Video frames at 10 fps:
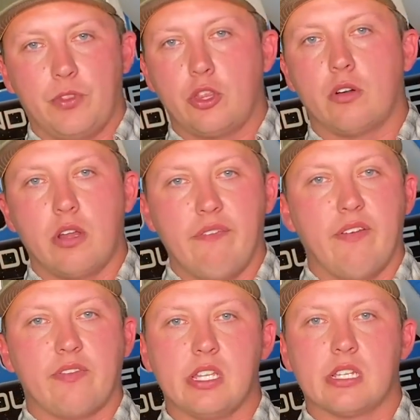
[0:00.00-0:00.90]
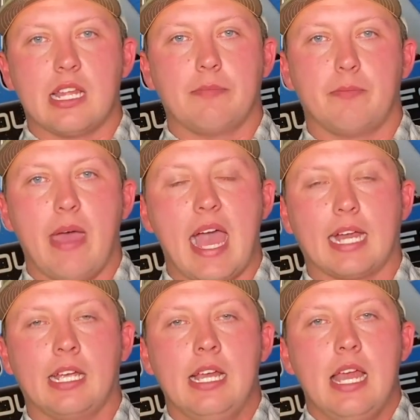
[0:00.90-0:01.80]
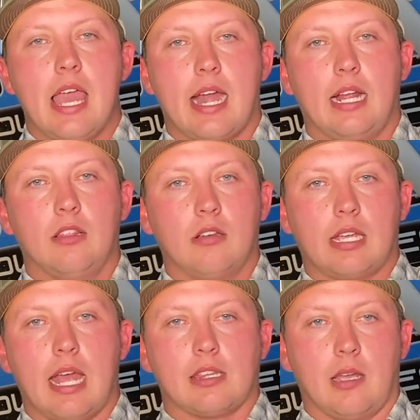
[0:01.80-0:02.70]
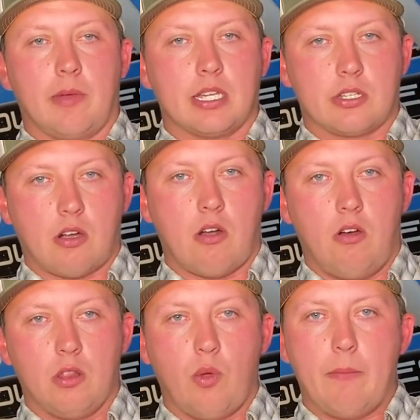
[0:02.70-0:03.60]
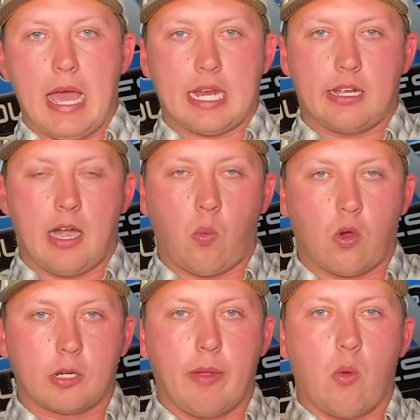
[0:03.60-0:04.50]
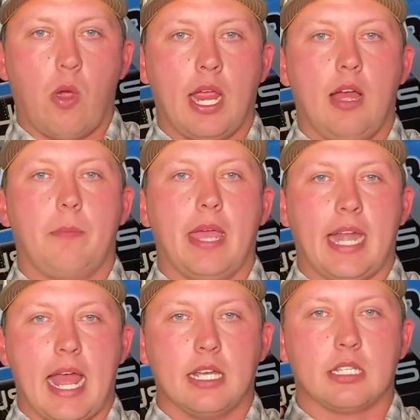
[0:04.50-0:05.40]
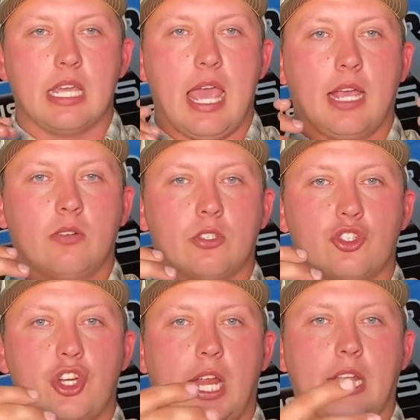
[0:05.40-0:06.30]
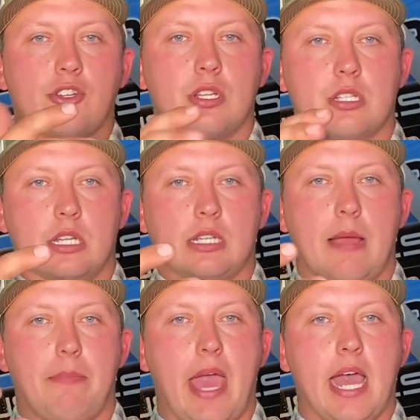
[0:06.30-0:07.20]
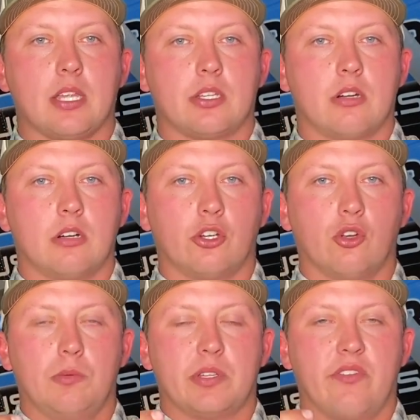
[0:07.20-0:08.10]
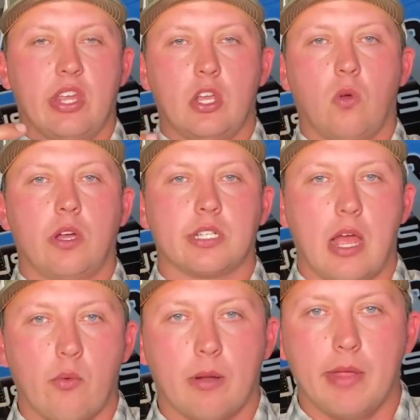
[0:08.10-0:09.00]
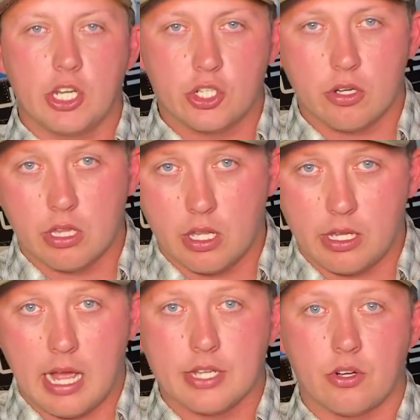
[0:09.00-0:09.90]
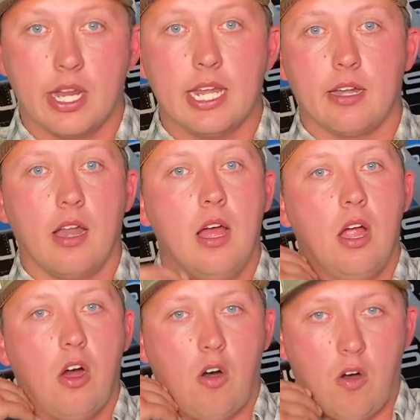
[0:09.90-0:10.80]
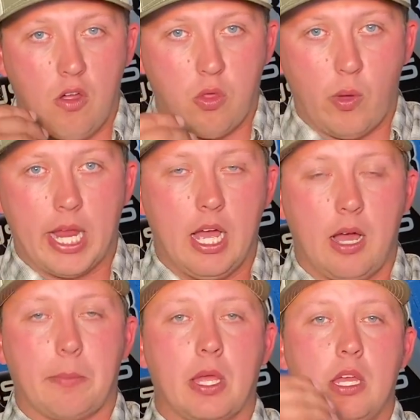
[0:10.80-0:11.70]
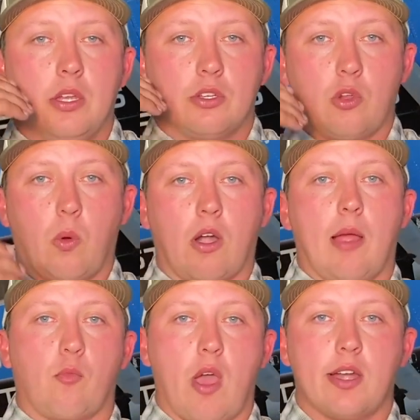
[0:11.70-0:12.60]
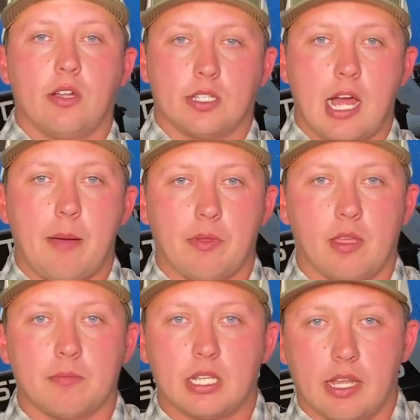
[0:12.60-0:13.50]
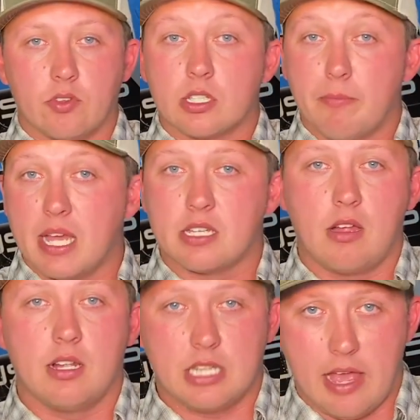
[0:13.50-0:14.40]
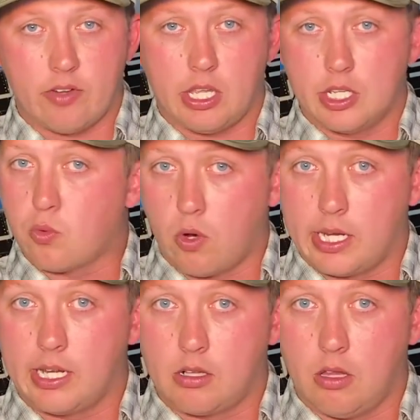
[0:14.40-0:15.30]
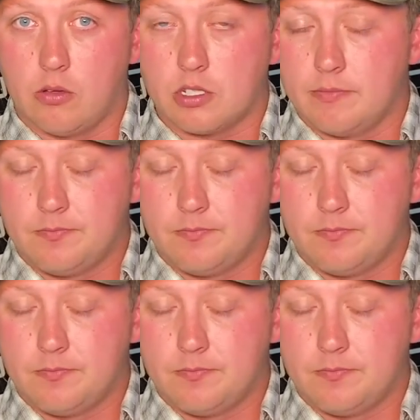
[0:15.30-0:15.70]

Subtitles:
30, 50 steps back and I look at them. I start all the way back and I work my way up. And as the angles change, as I pass certain groups of decoys, I want to make sure that guys are hidden all the way up to where I'm right on top of them to give us the best odds of having geese work in close.